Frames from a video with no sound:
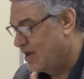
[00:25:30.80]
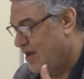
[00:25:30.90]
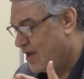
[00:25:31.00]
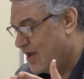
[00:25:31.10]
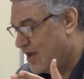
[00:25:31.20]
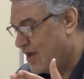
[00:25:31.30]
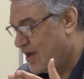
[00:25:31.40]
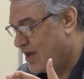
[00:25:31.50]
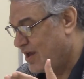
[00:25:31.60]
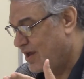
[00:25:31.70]
you're
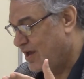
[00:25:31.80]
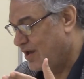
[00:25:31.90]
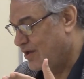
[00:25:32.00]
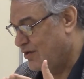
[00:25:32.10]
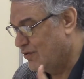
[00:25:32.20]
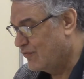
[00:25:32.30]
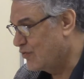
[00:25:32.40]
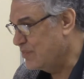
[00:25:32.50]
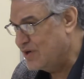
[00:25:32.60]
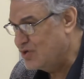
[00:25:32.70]
from Indonesia and
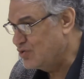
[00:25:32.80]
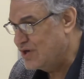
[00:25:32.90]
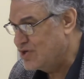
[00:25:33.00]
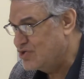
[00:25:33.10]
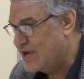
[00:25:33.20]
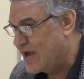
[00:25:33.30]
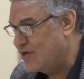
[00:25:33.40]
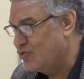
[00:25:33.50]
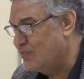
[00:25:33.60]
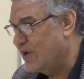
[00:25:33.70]
you're married to
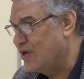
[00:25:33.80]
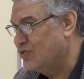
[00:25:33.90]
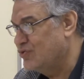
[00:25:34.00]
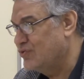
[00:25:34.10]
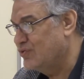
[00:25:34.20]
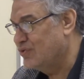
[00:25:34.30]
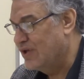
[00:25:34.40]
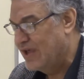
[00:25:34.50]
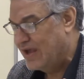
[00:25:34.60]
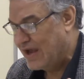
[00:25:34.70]
a lady from
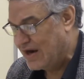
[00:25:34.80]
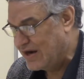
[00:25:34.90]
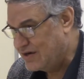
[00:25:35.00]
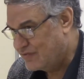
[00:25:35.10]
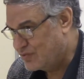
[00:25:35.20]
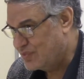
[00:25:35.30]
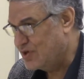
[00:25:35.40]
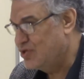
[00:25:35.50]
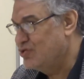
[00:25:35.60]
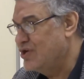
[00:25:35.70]
Indonesia.
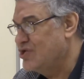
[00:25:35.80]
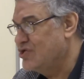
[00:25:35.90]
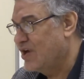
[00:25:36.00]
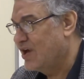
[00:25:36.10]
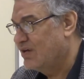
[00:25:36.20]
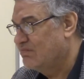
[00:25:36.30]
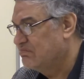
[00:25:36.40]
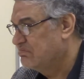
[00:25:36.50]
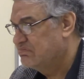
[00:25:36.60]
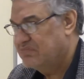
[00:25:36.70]
Not that
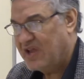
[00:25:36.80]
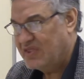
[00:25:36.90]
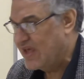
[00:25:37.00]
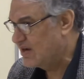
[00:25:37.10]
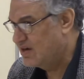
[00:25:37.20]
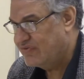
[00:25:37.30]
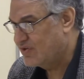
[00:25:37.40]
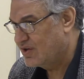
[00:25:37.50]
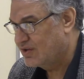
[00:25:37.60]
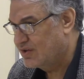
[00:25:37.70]
difficult.
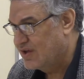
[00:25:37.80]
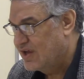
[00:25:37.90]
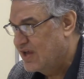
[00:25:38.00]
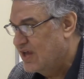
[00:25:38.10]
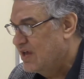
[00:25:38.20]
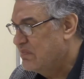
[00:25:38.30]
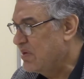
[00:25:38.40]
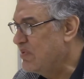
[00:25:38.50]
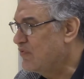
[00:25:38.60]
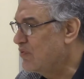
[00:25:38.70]
Maybe from the
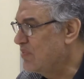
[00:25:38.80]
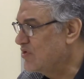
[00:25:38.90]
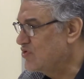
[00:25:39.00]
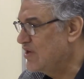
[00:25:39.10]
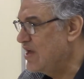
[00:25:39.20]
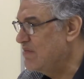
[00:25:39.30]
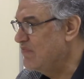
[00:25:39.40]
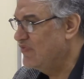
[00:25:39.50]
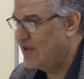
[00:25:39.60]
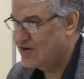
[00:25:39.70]
same village, the same
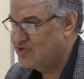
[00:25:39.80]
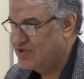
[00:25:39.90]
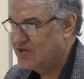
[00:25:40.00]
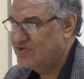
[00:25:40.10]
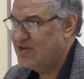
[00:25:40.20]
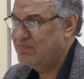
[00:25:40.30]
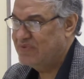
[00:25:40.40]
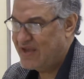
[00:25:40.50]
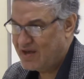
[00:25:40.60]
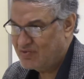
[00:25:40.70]
town, the
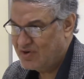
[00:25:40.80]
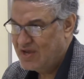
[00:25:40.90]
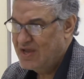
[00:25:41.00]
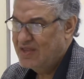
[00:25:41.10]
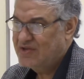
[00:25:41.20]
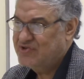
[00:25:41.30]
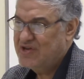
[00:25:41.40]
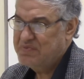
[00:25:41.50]
same city.